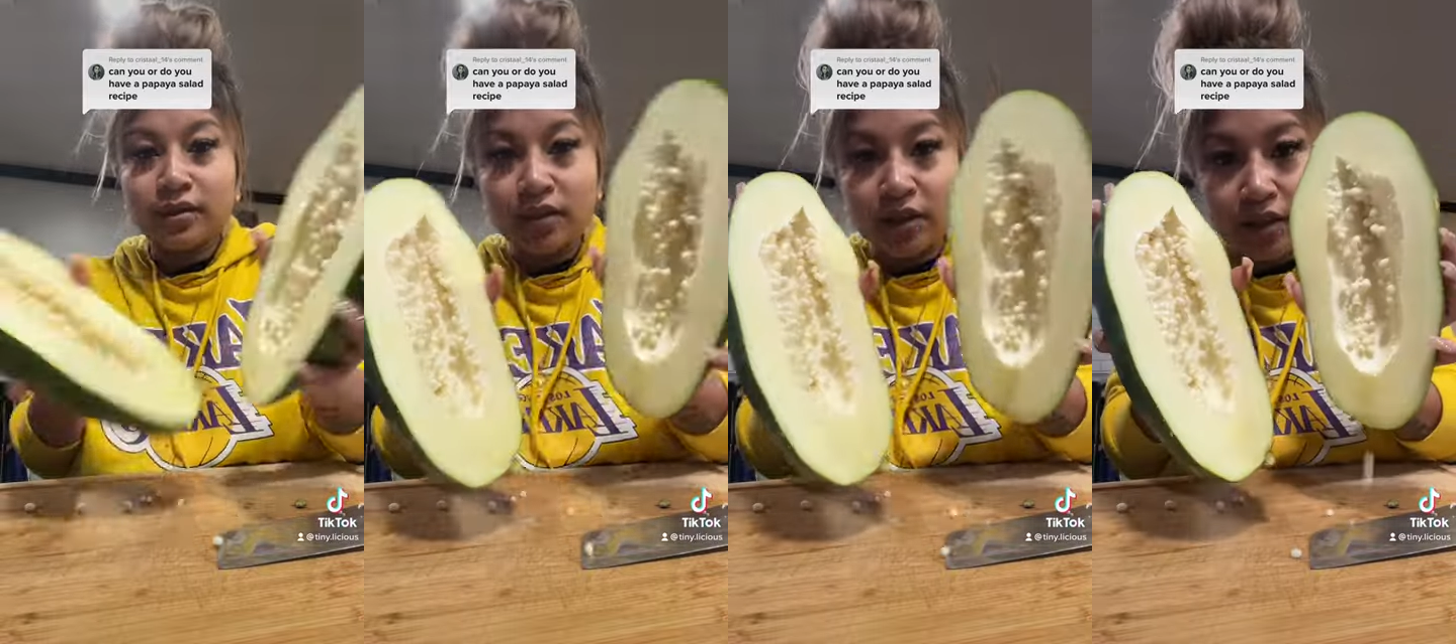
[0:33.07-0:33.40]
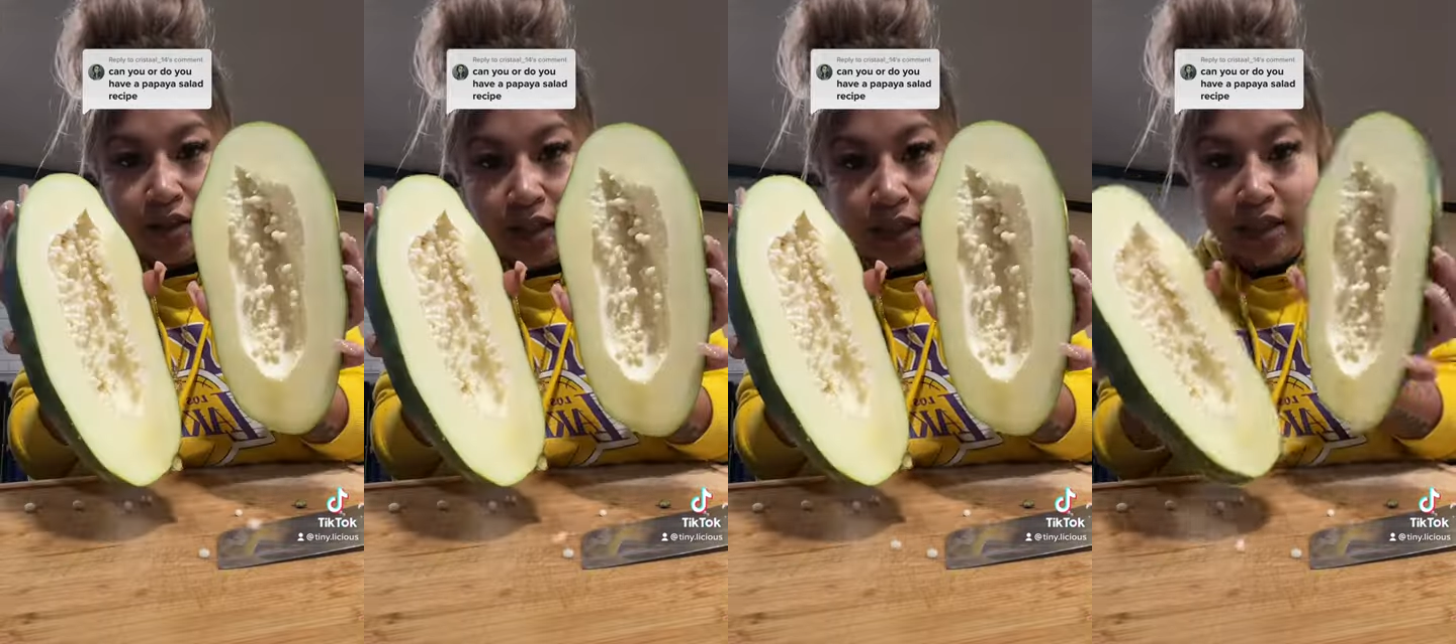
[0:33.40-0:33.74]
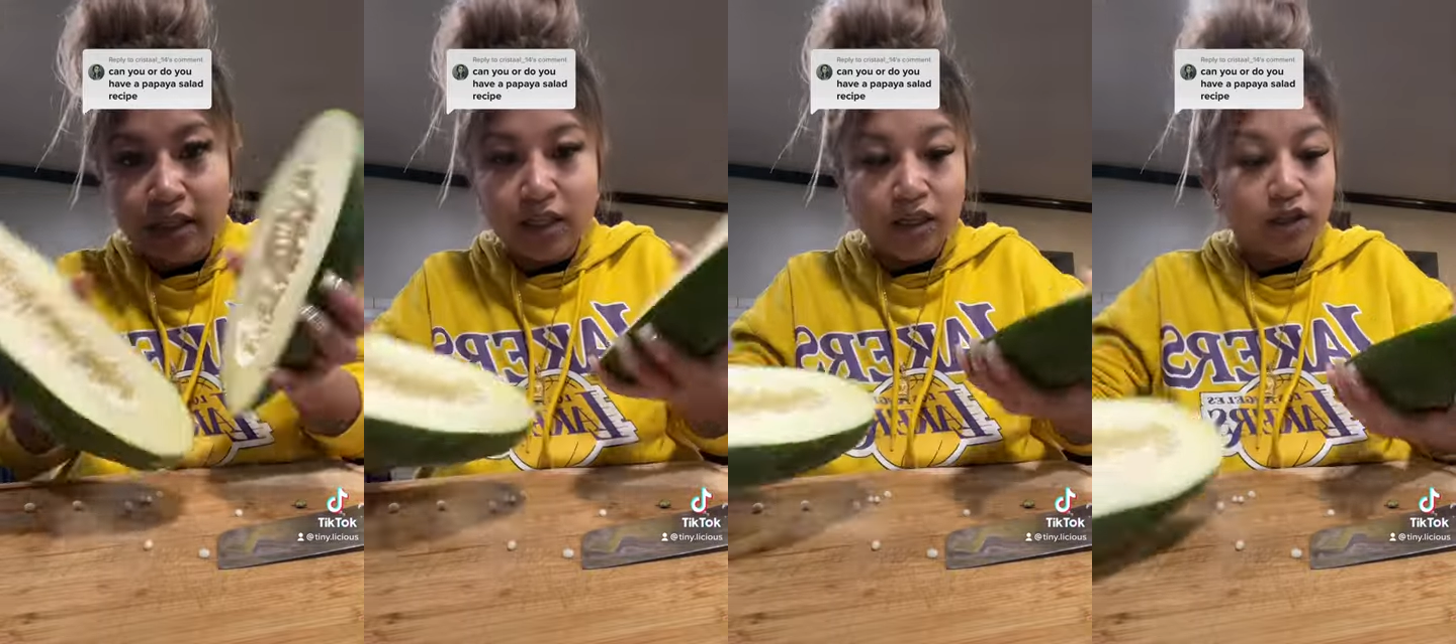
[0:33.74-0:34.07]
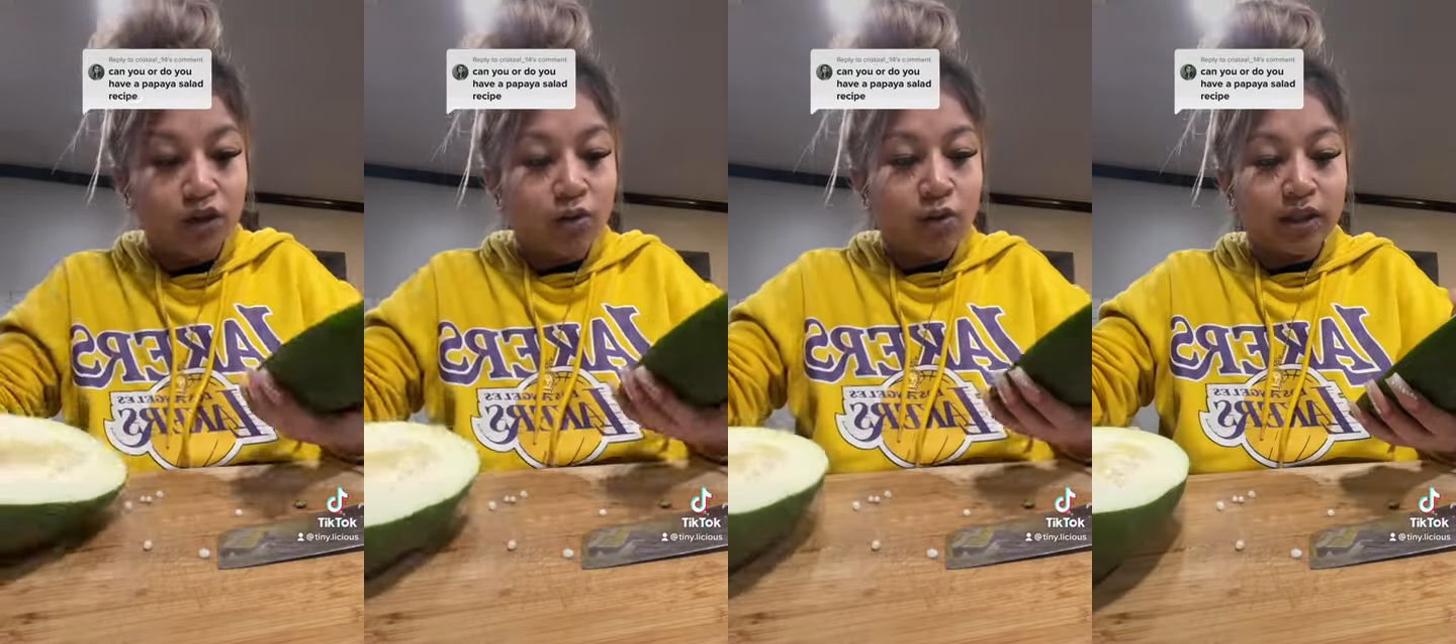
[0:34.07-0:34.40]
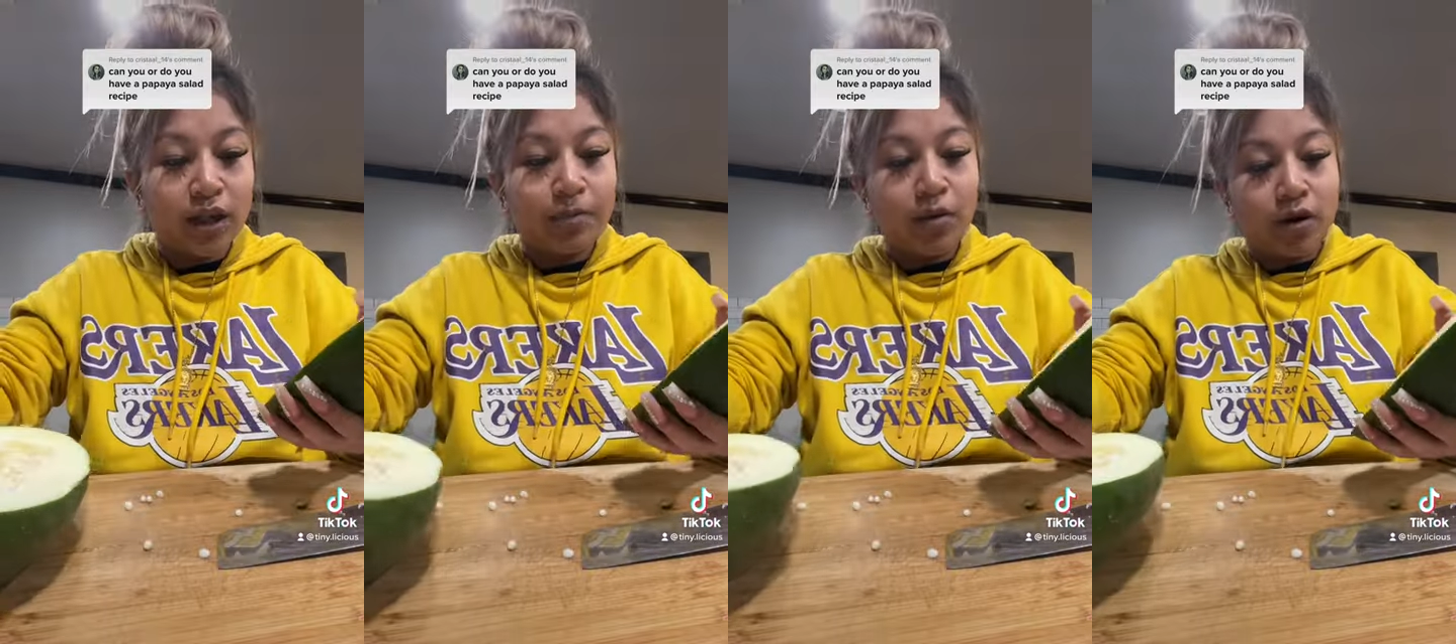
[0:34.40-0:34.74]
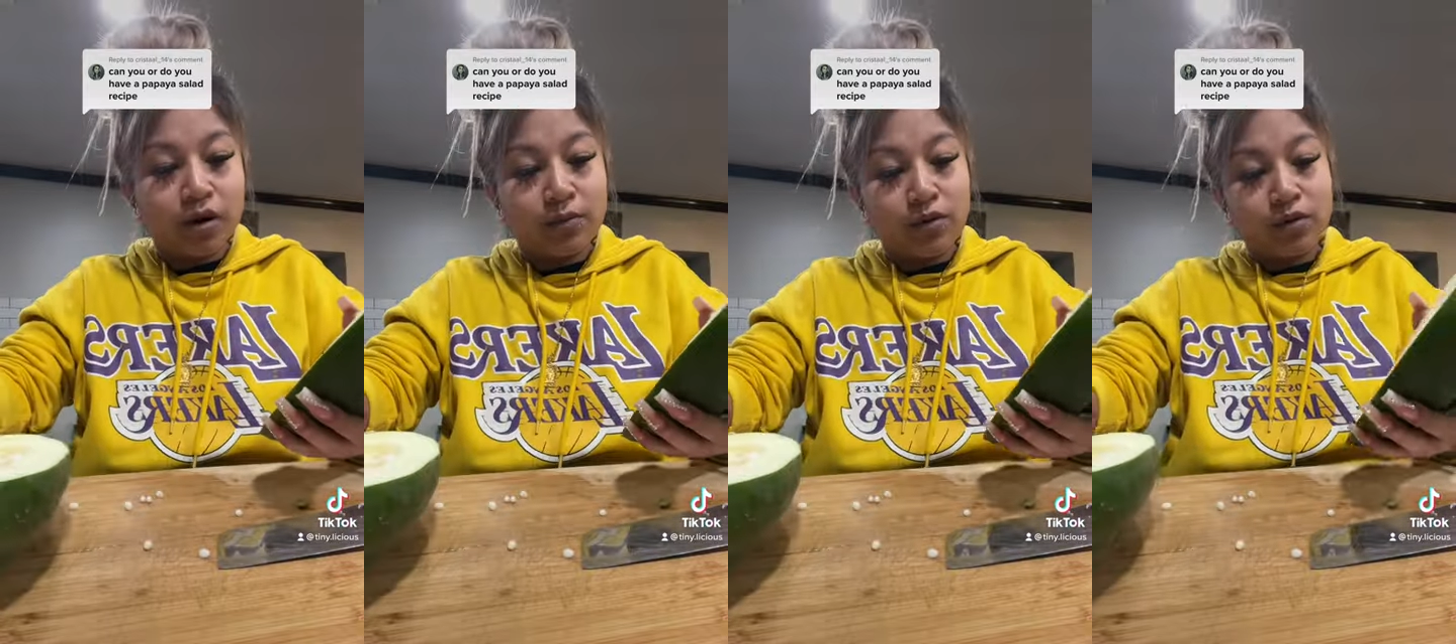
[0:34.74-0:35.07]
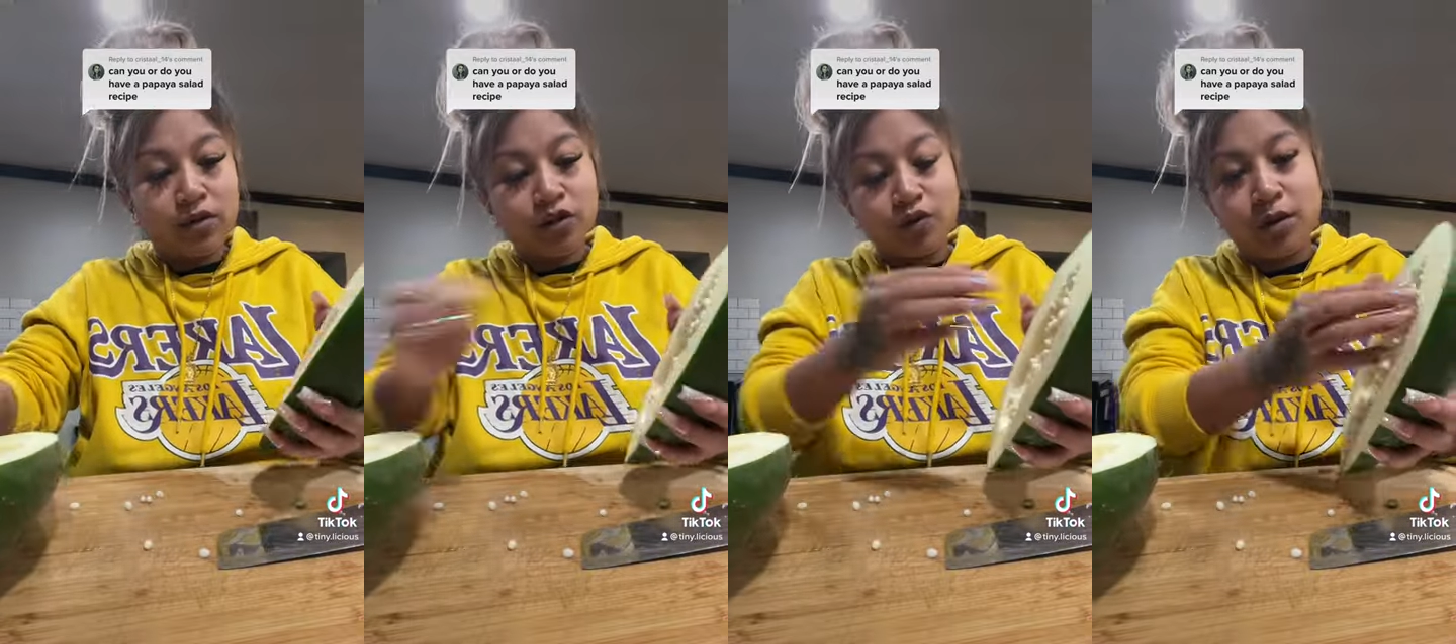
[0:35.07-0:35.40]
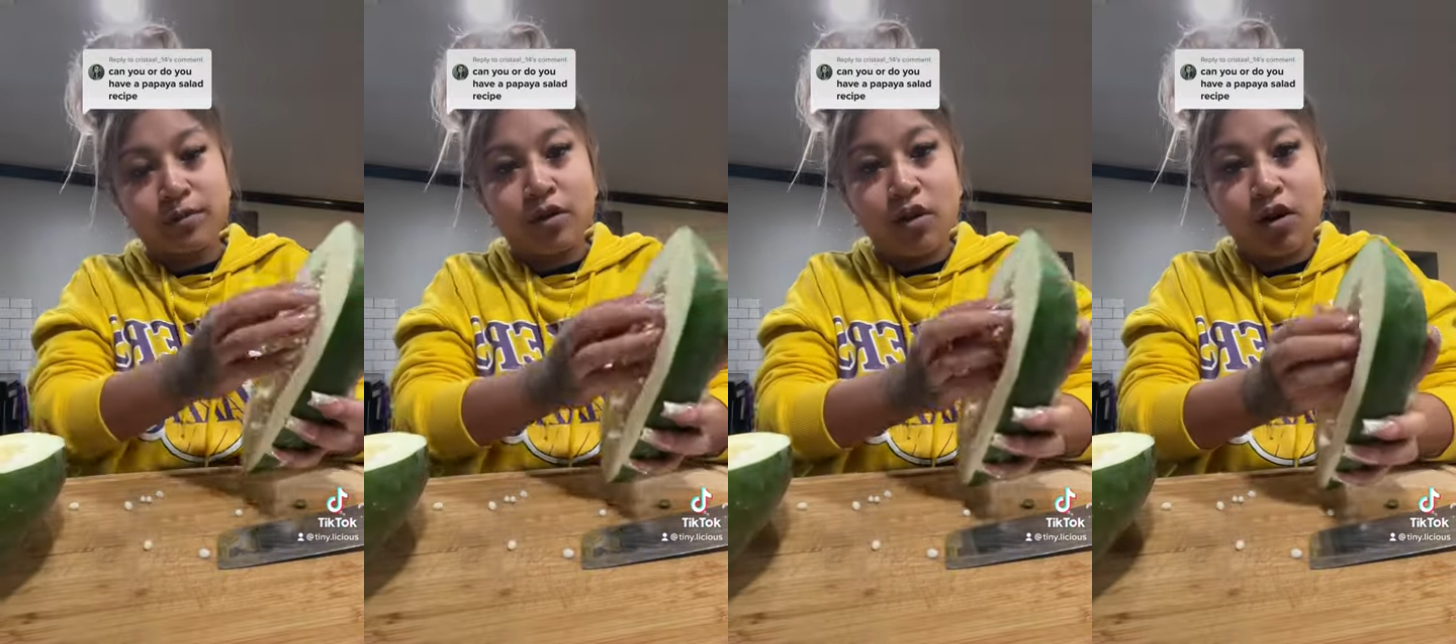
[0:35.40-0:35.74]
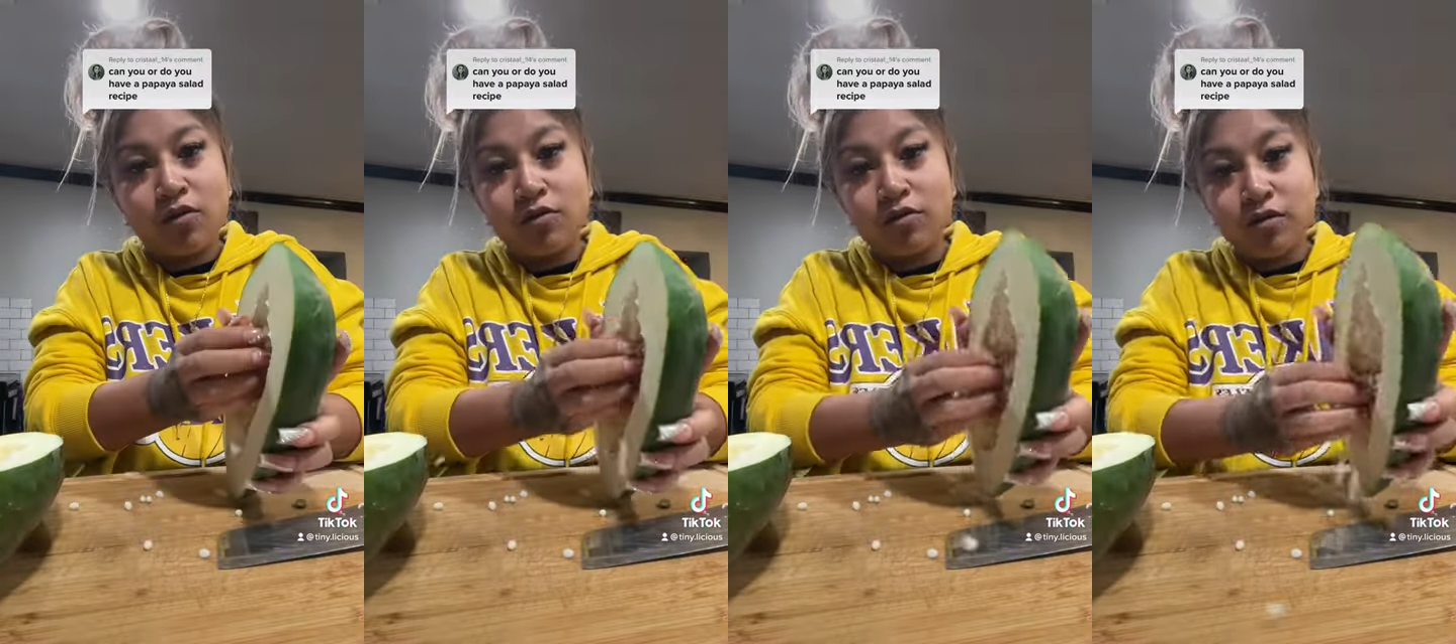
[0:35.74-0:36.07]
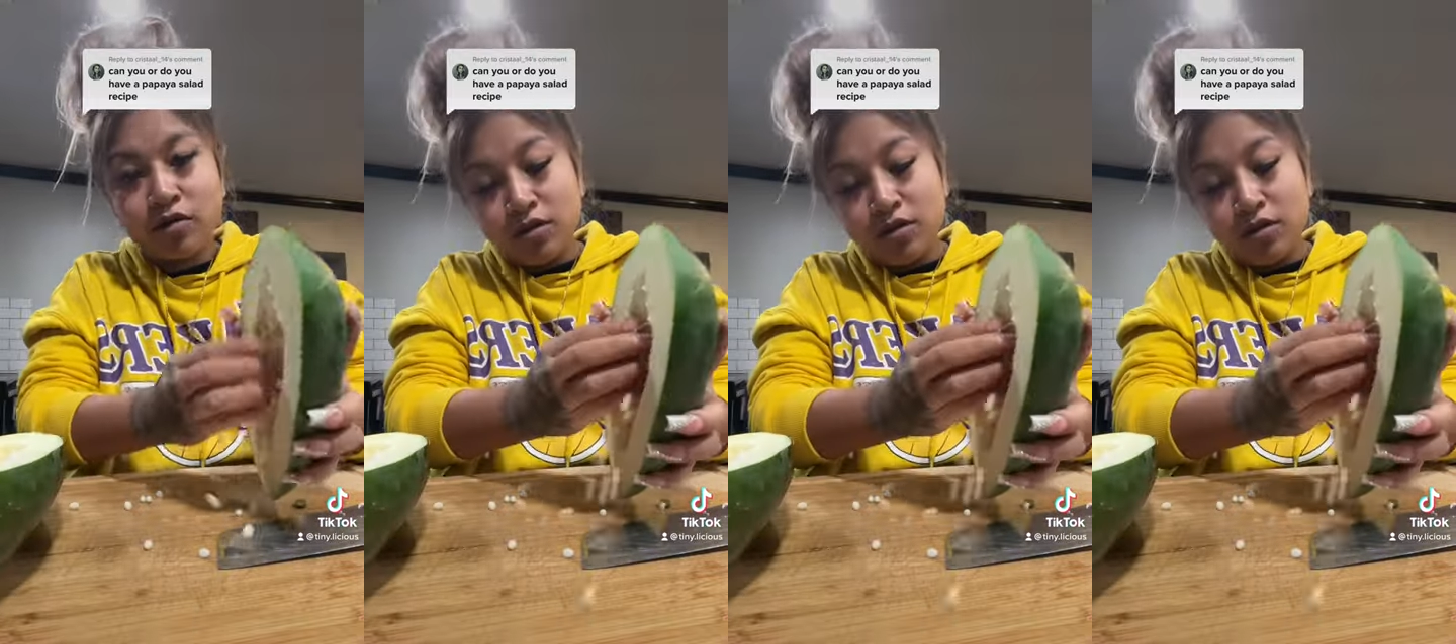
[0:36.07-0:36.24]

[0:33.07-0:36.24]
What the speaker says: there's seeds in there. You don't want that part. We're gonna scrape that off.